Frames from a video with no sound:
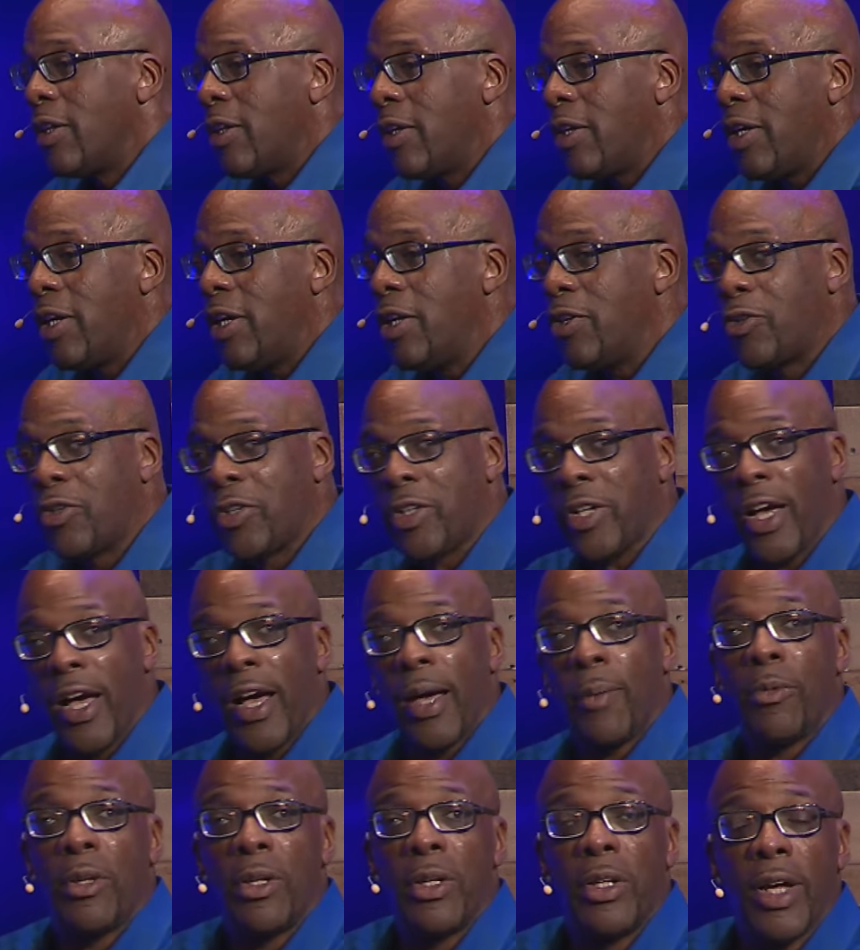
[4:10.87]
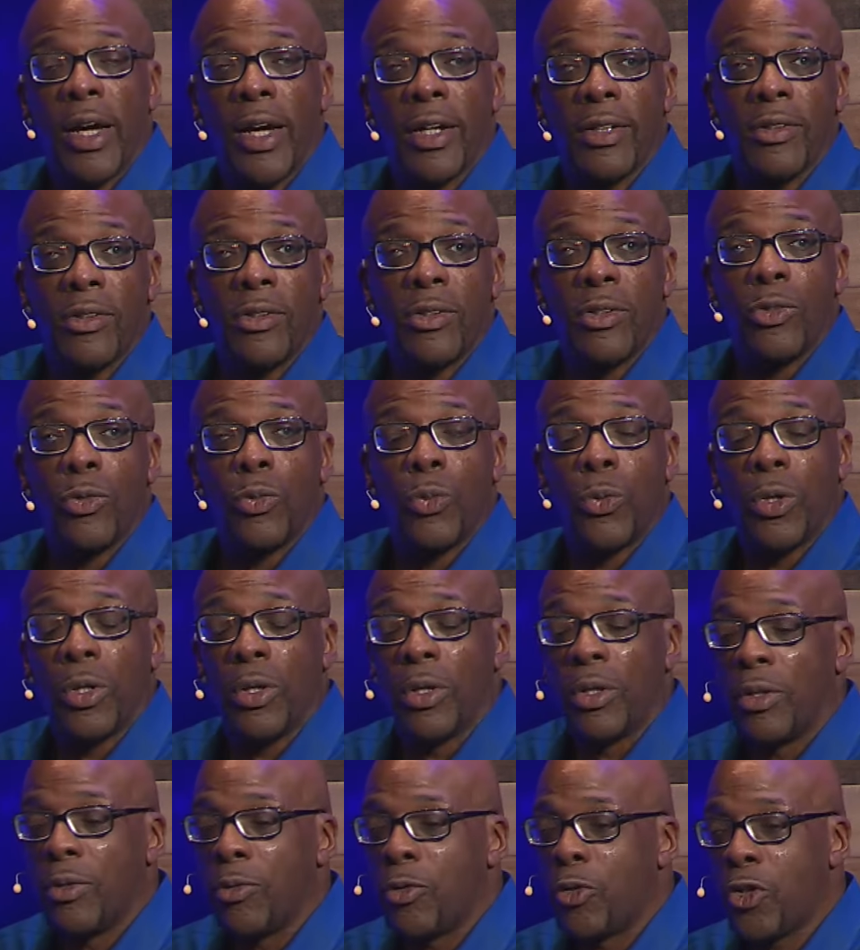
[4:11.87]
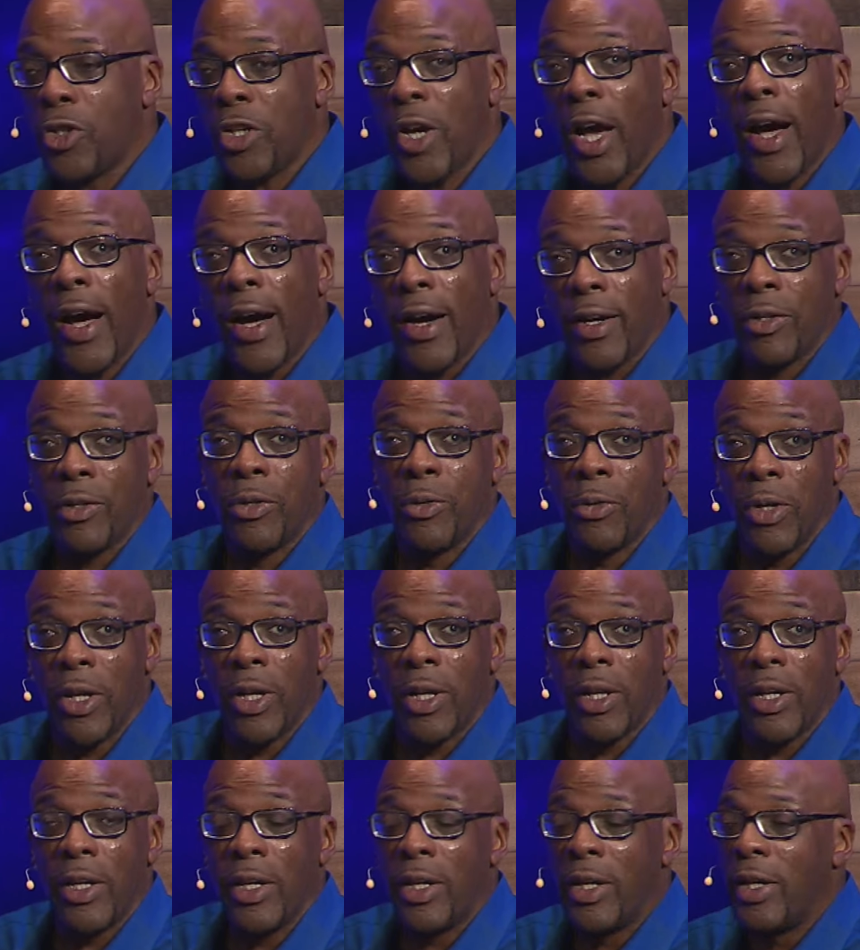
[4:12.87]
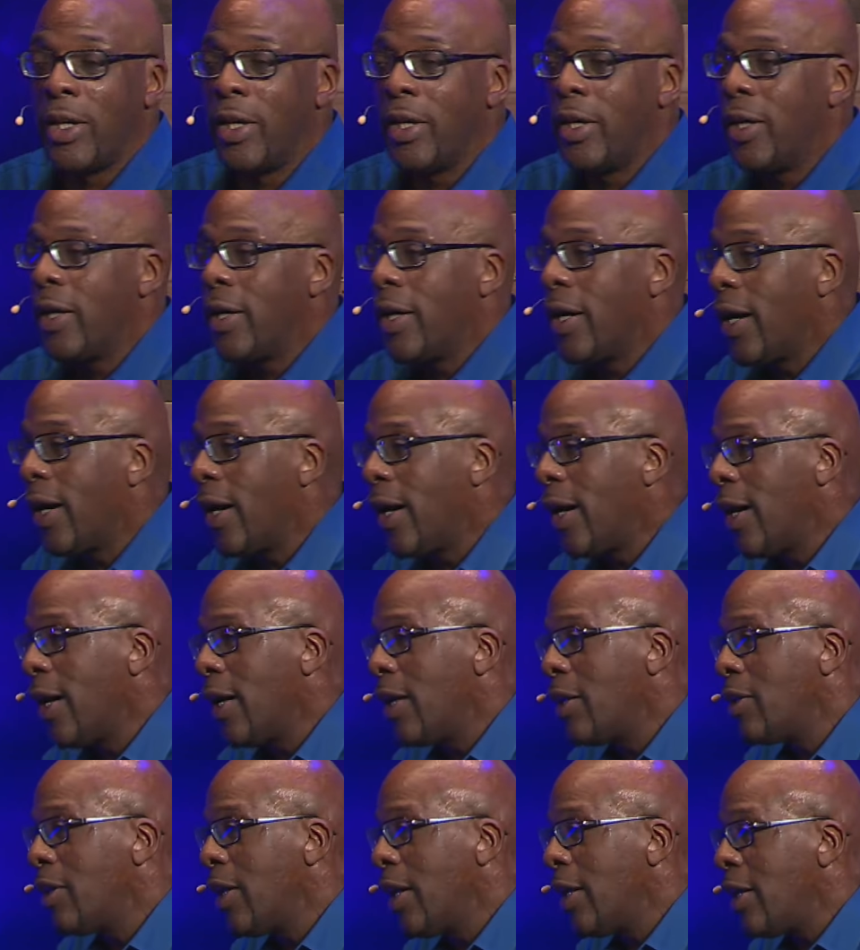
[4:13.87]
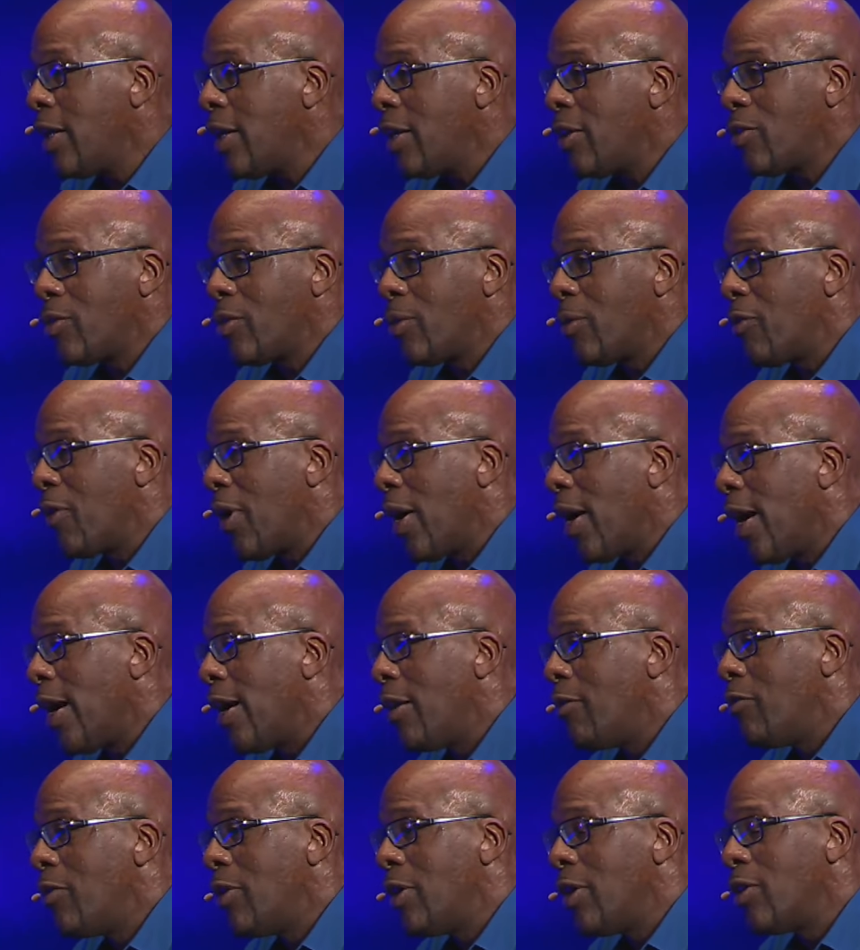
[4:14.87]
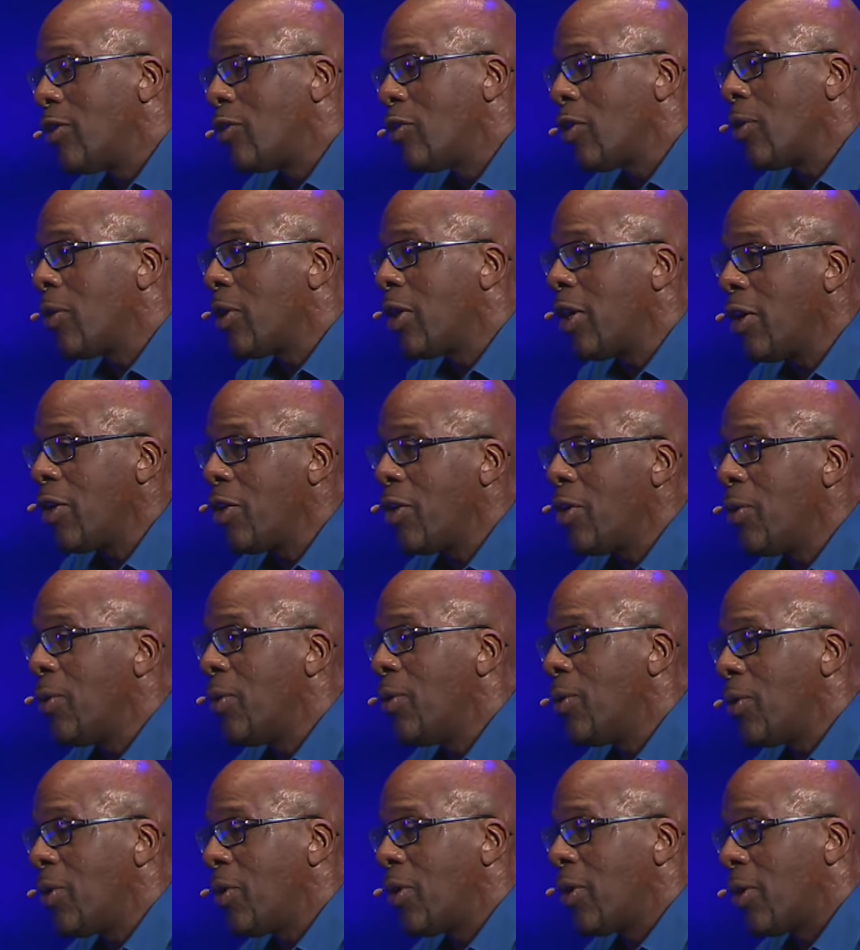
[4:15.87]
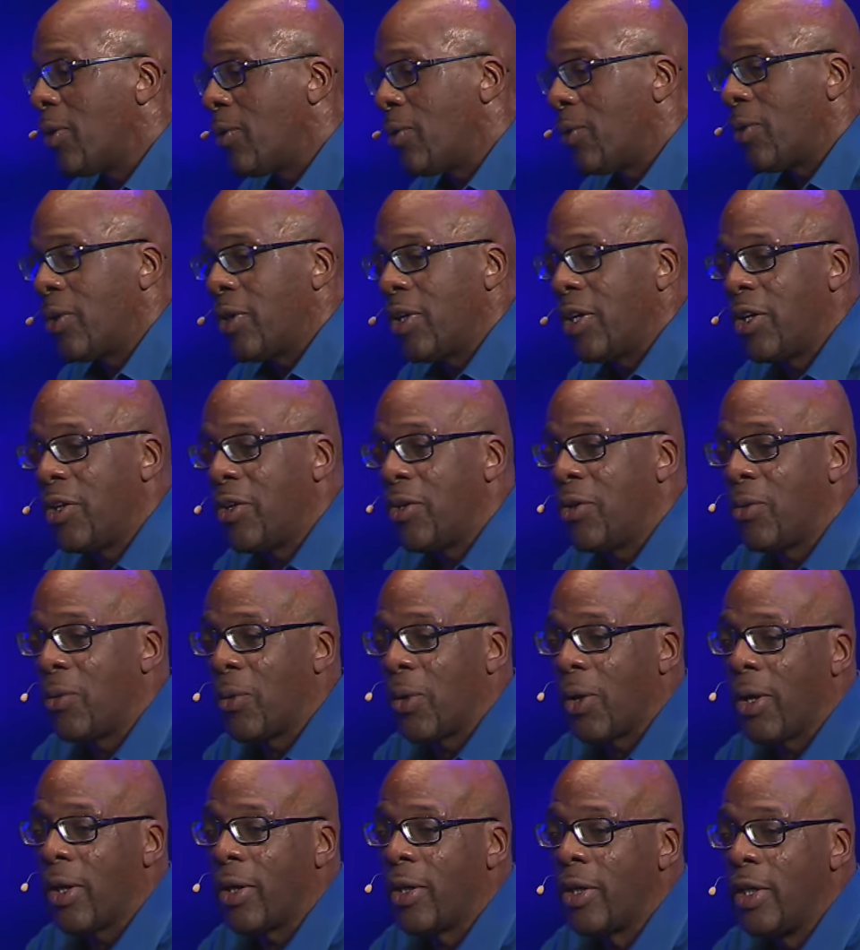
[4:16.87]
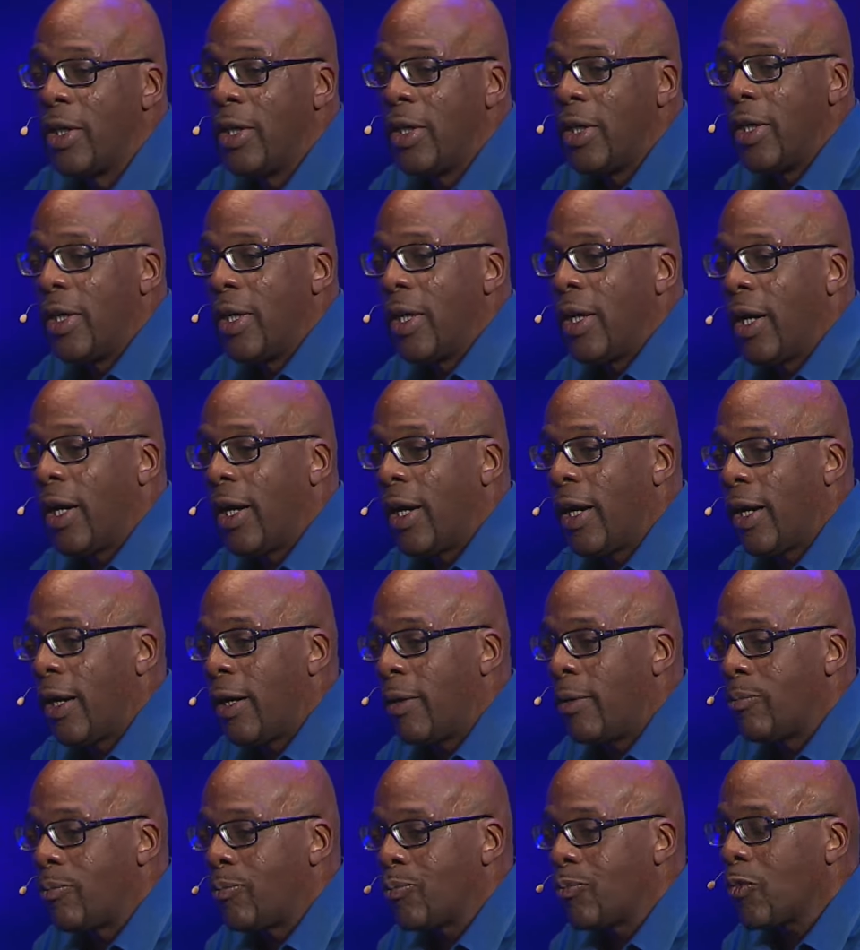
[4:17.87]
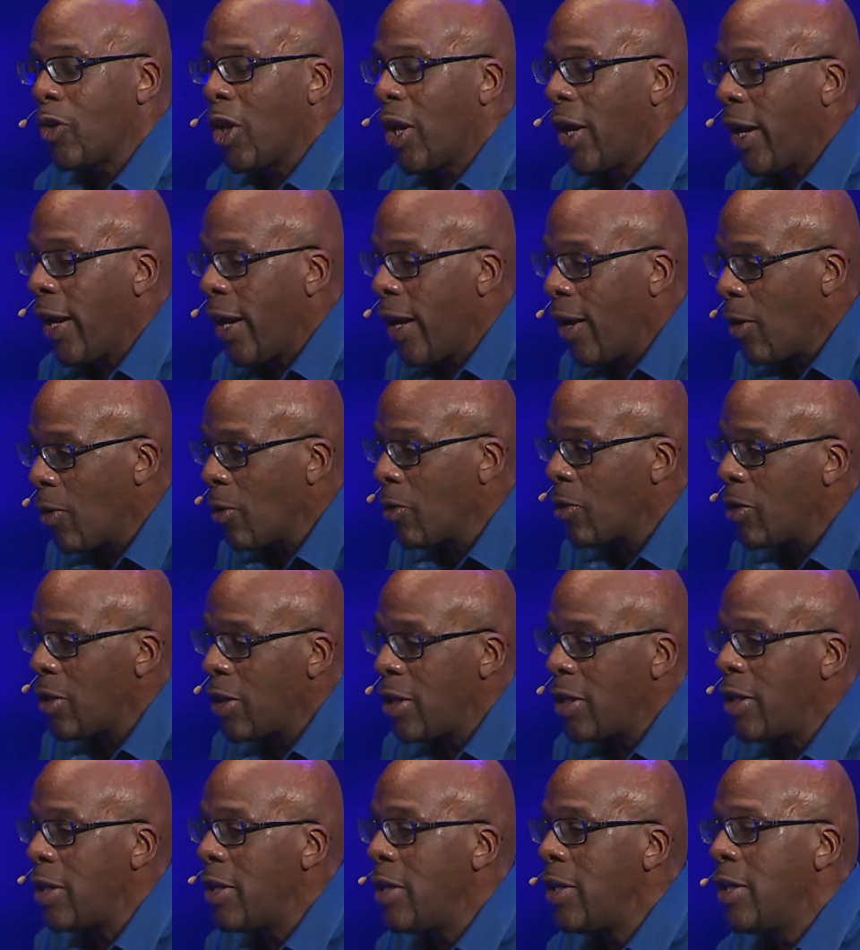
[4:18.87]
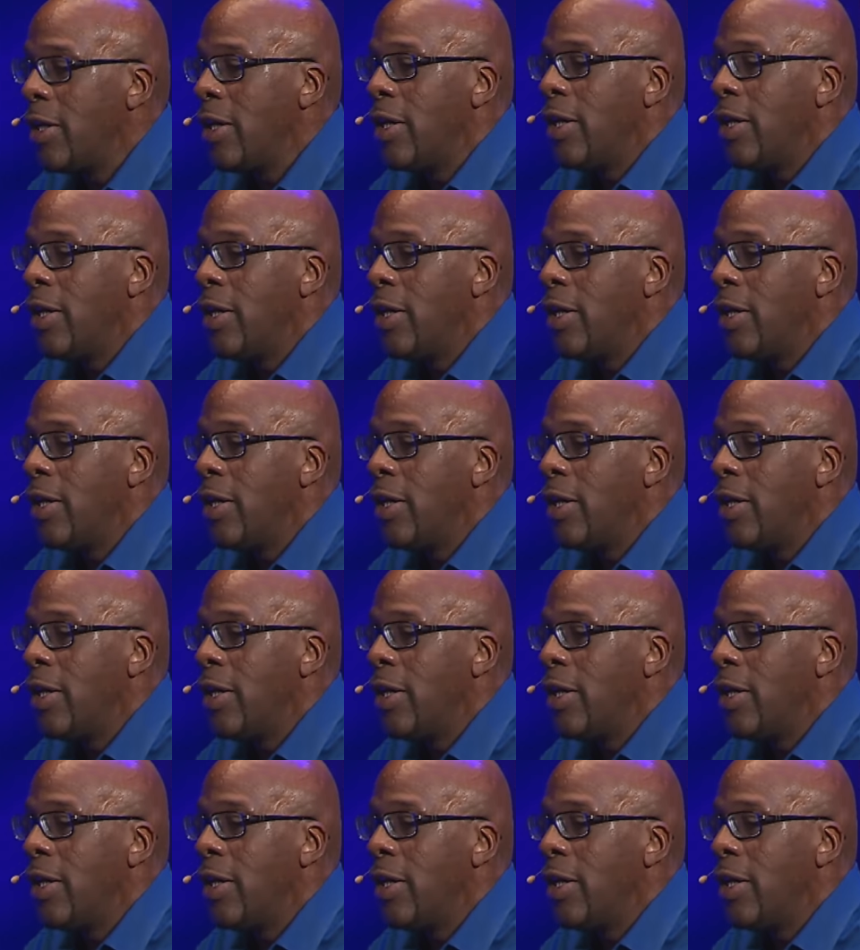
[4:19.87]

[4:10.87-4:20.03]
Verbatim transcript: each time the doctors were shocked, really, that he had survived. And so here you were, a healthy